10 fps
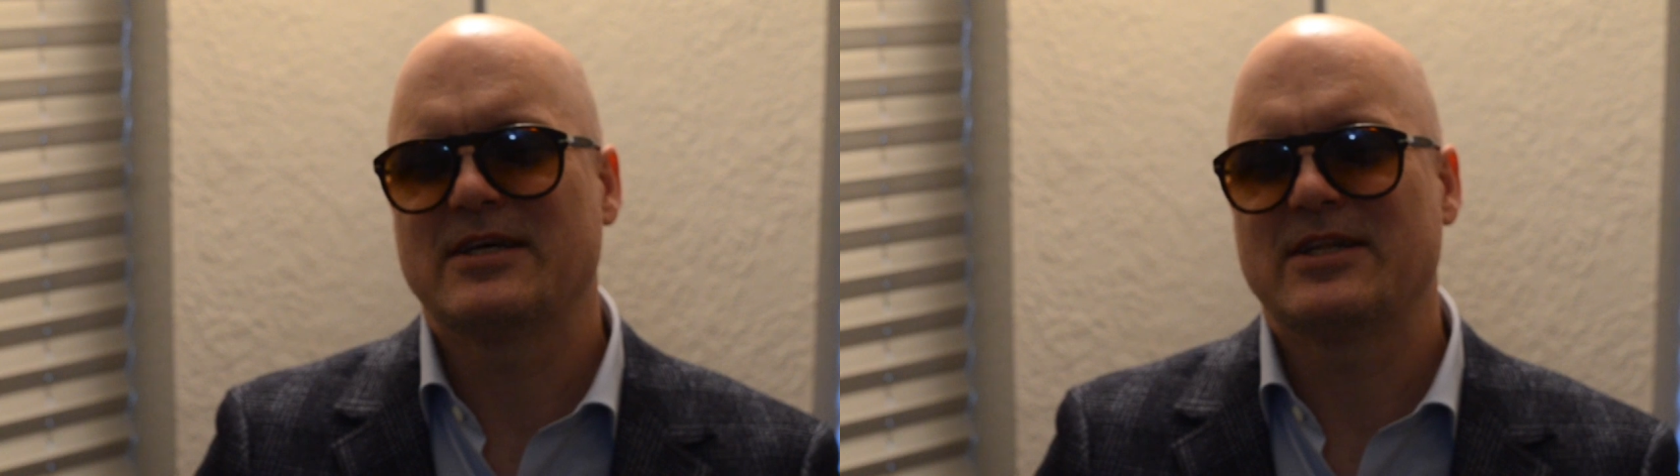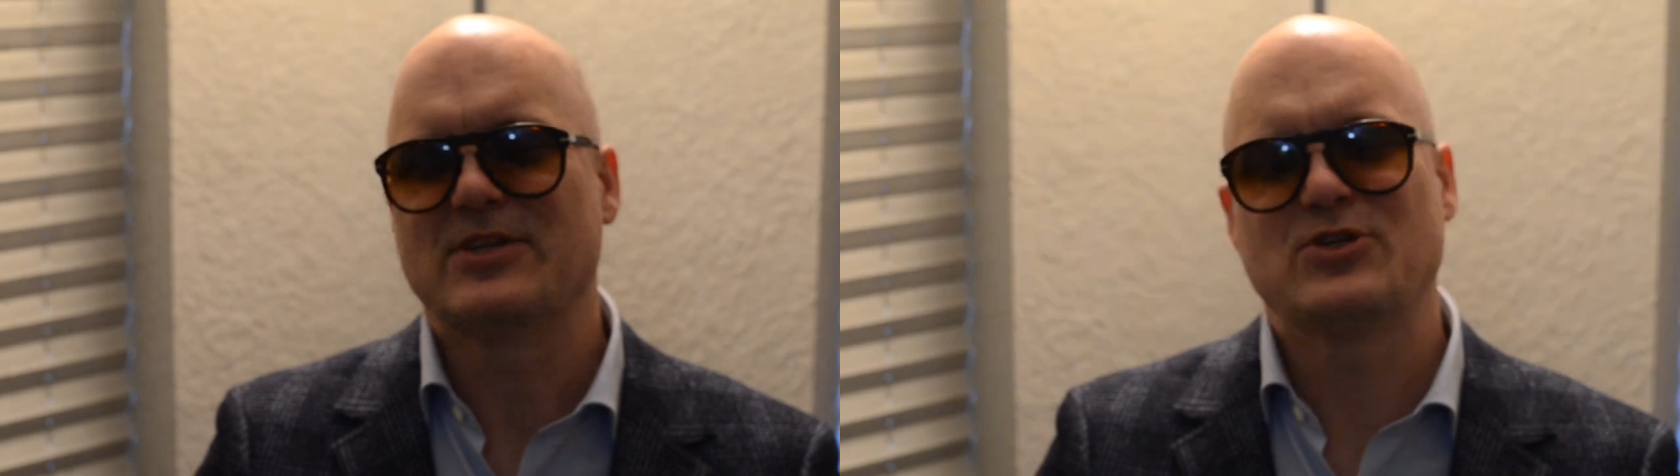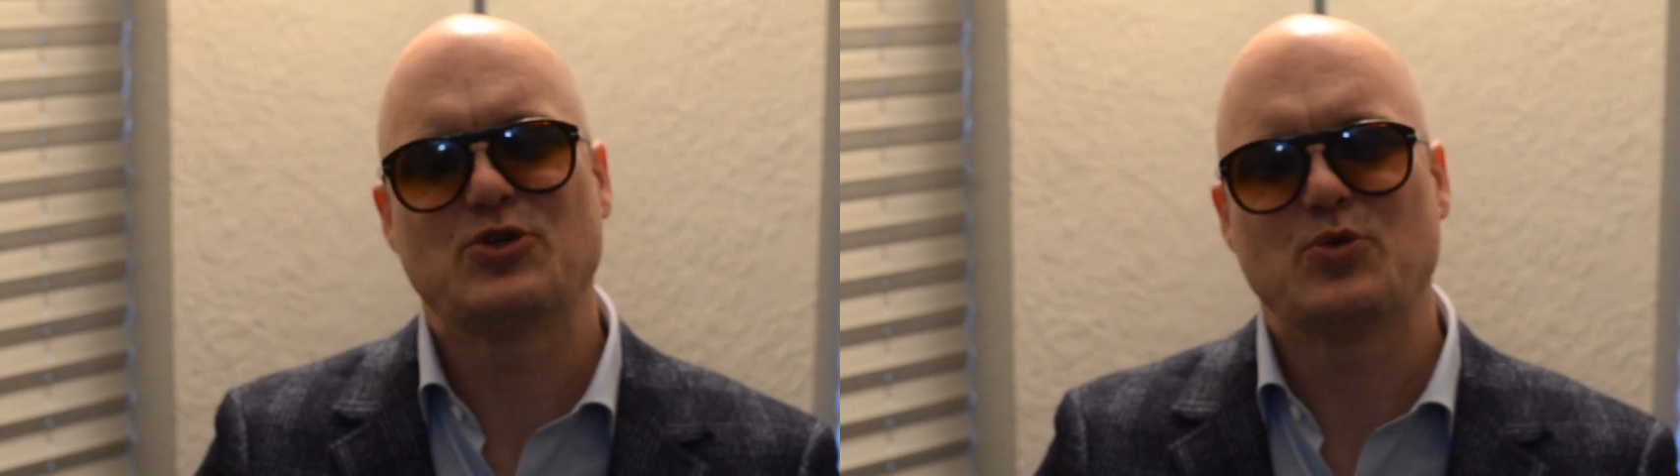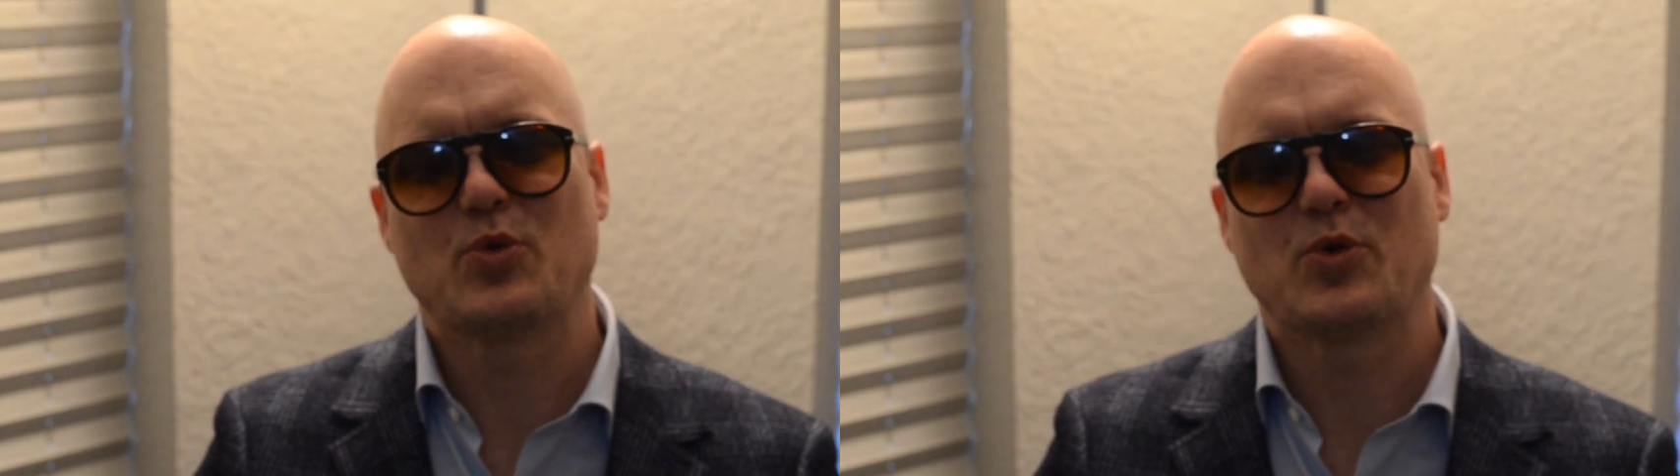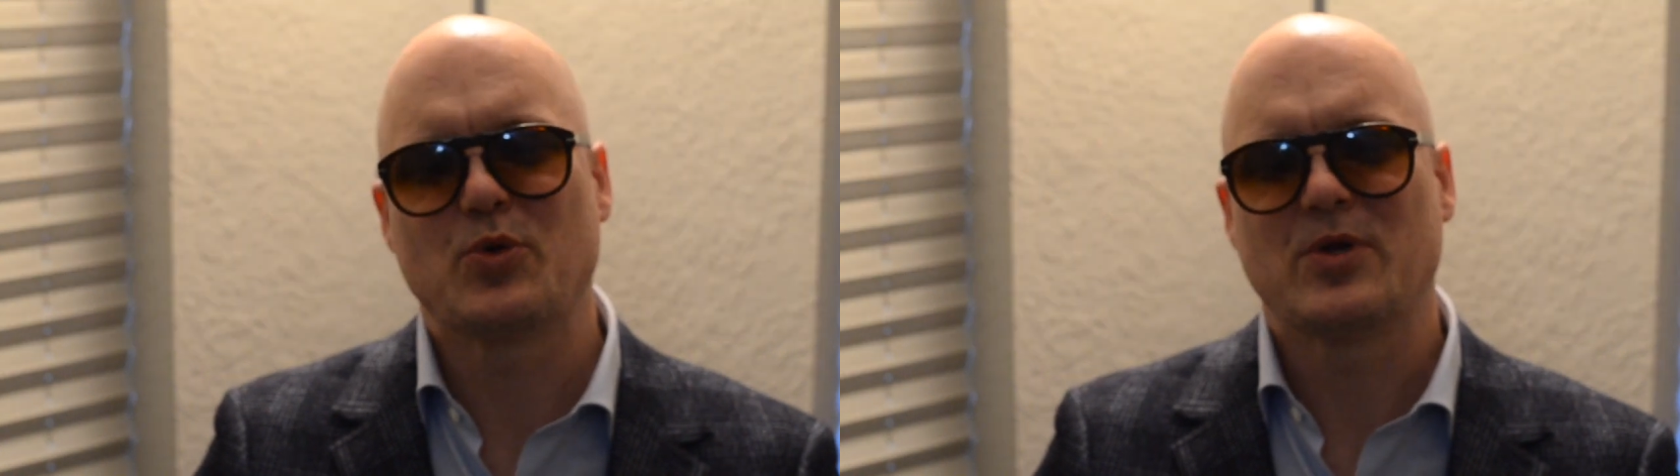in the shoe
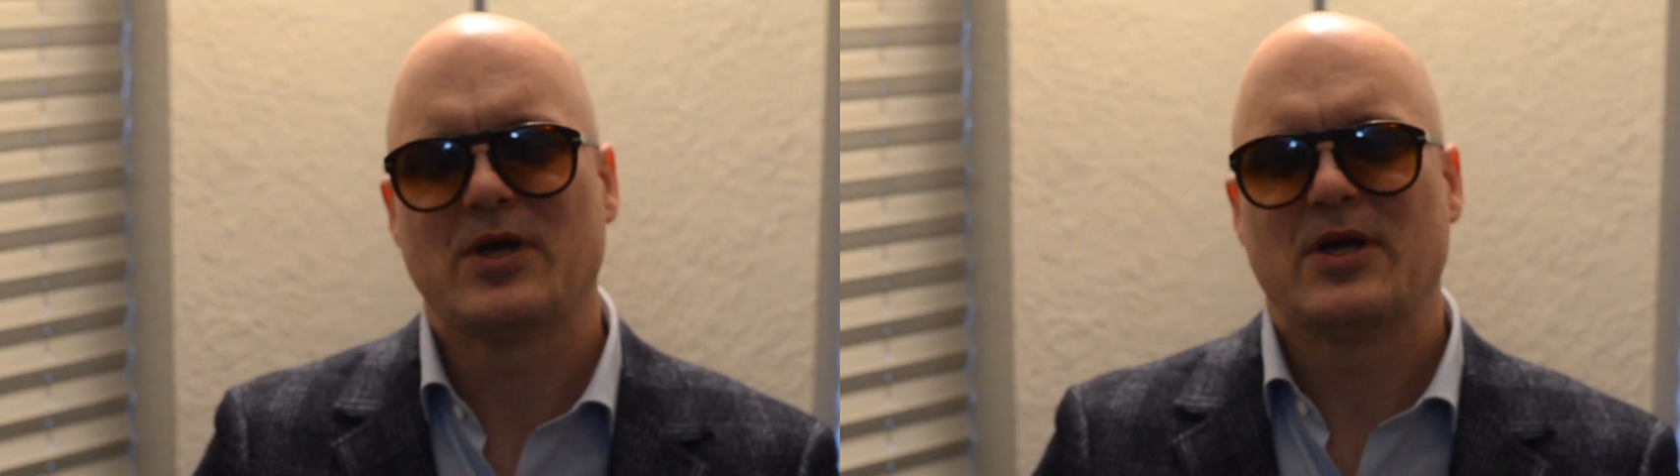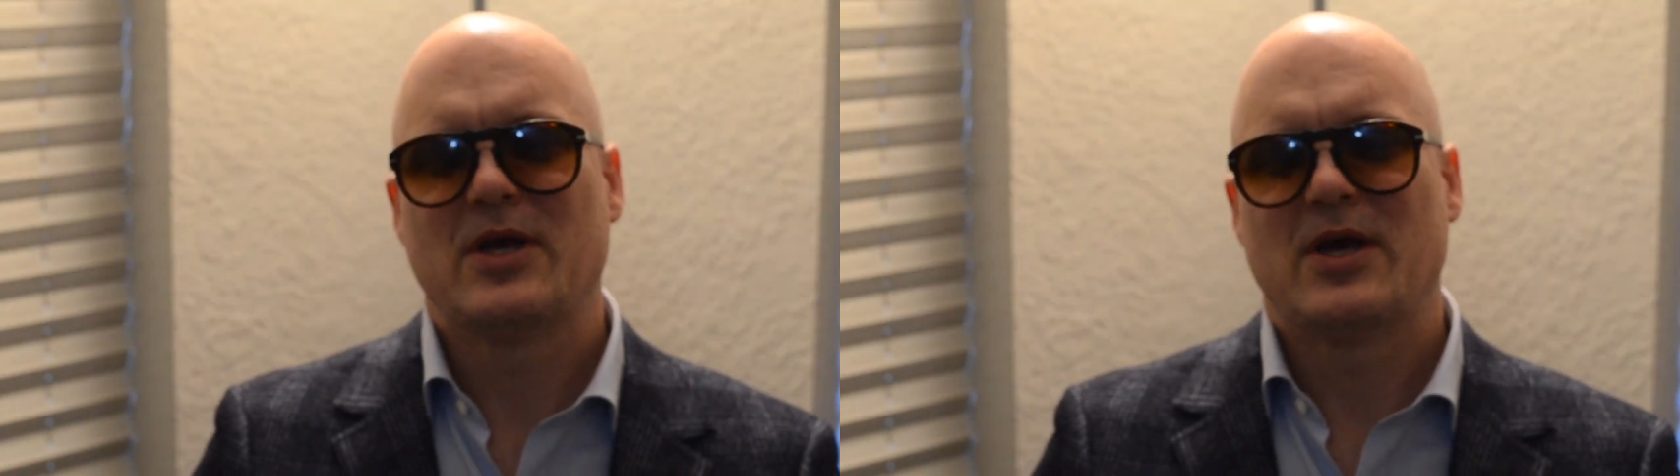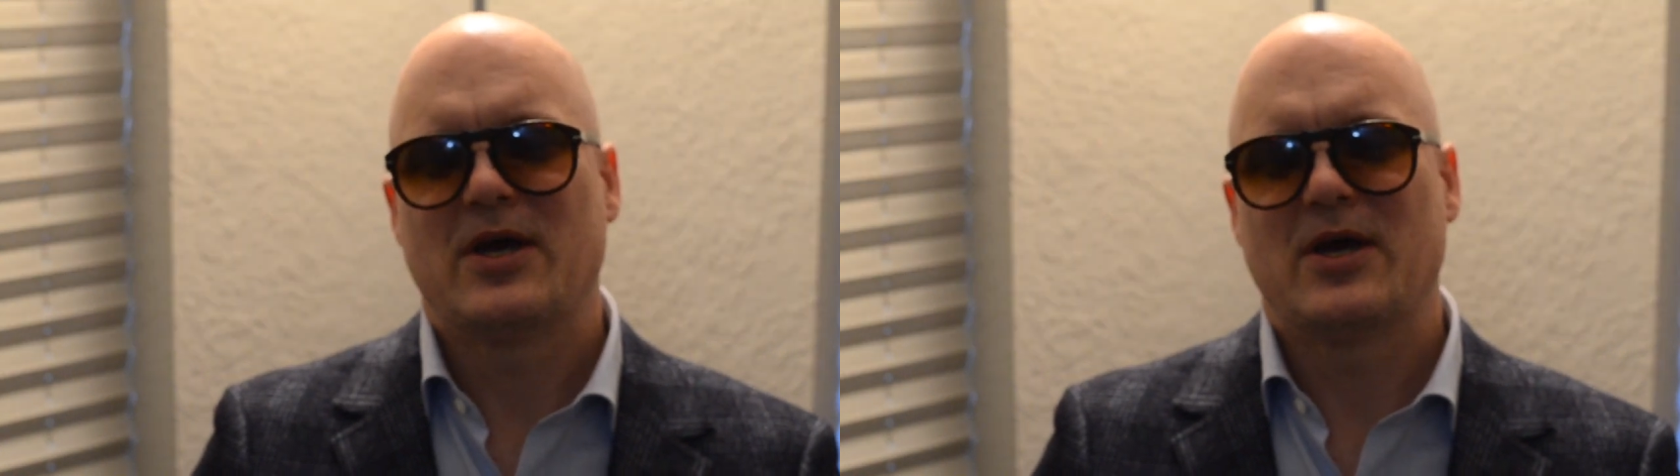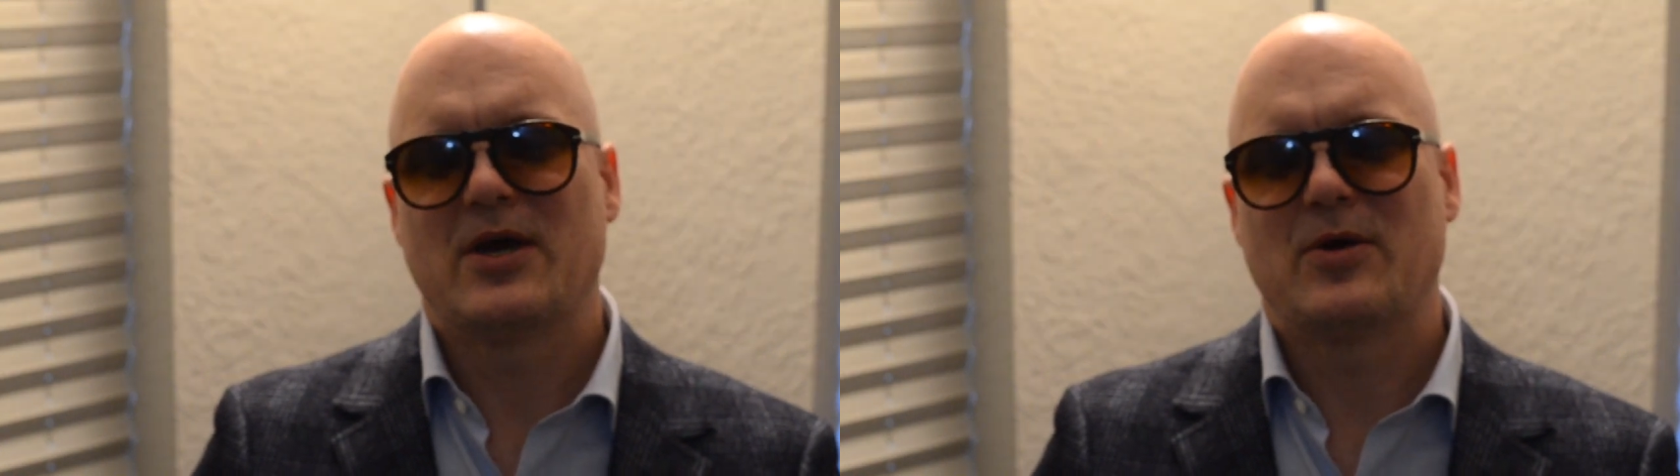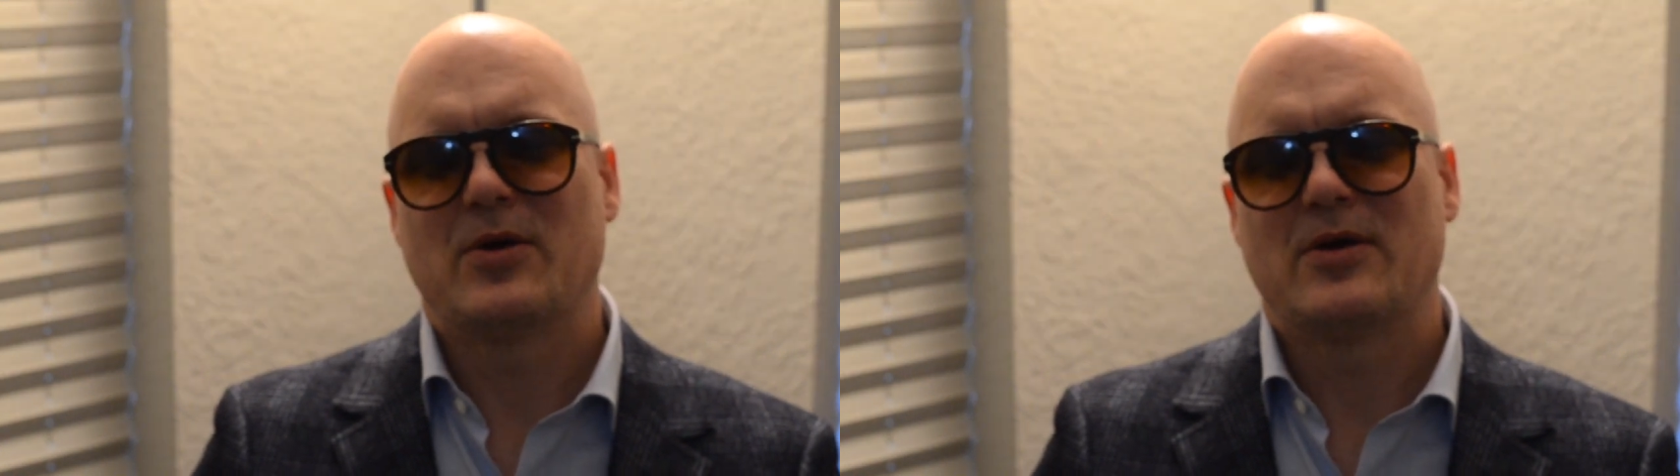world, uh,